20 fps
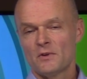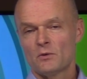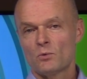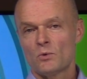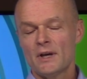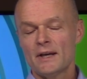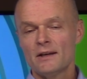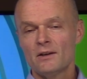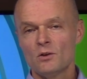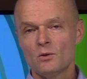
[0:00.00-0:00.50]

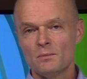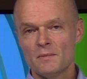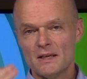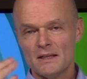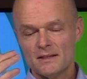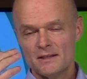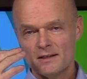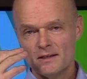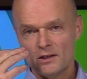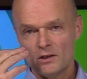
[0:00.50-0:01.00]
Rhino
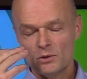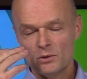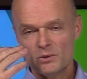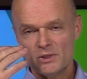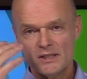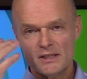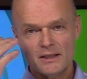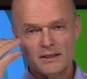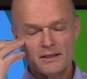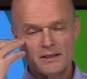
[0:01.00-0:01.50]
means no,
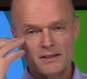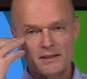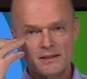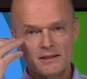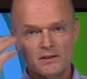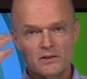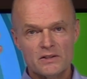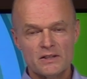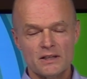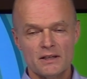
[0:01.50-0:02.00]

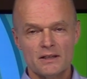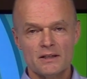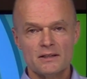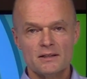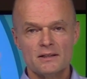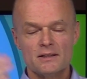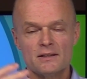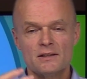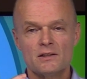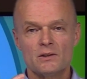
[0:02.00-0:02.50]
sinuses are
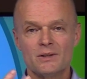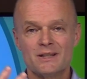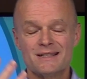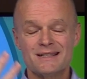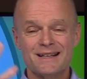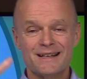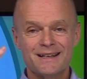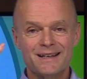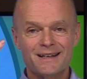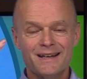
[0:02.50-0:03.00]
sinuses, so
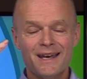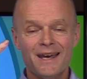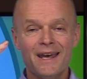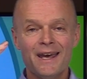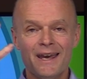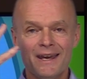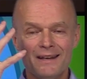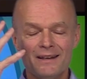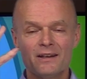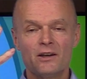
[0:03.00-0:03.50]
it's like a
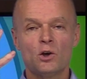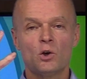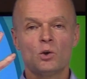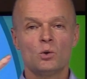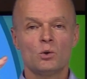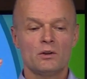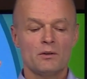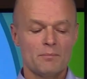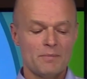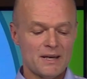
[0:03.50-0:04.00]
head
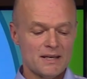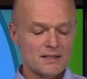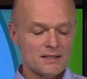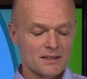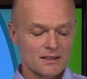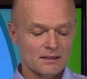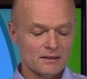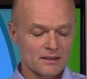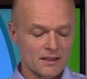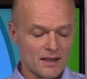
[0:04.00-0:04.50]
cold
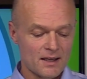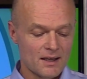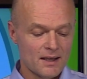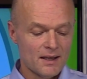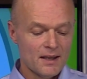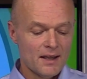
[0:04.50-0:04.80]
basically.